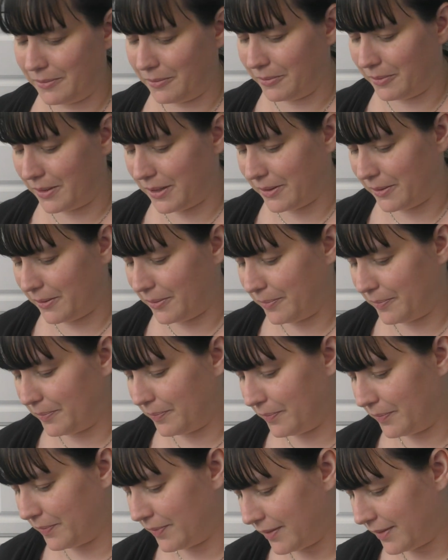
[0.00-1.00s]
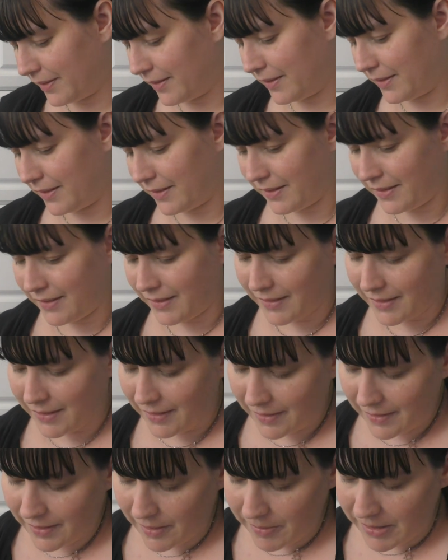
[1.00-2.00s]
oh no.
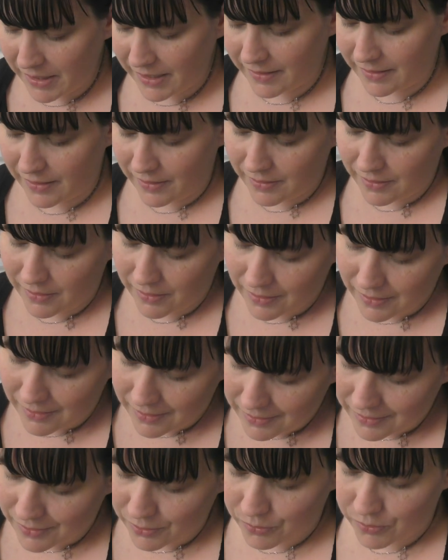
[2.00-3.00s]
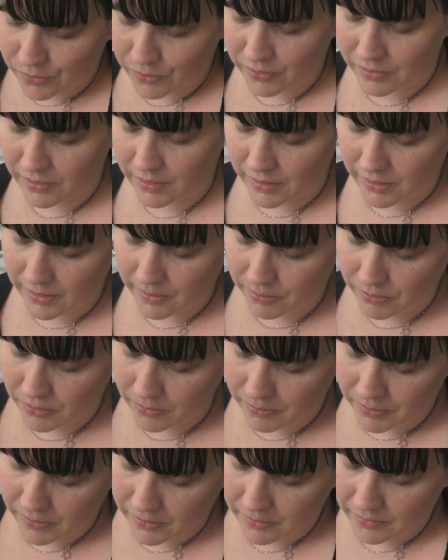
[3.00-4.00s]
Some of these doors are like
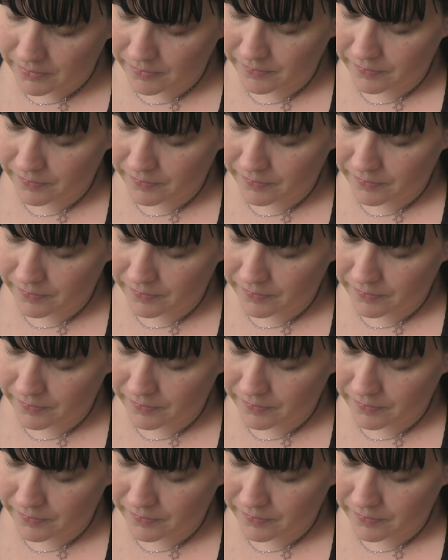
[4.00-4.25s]
proper.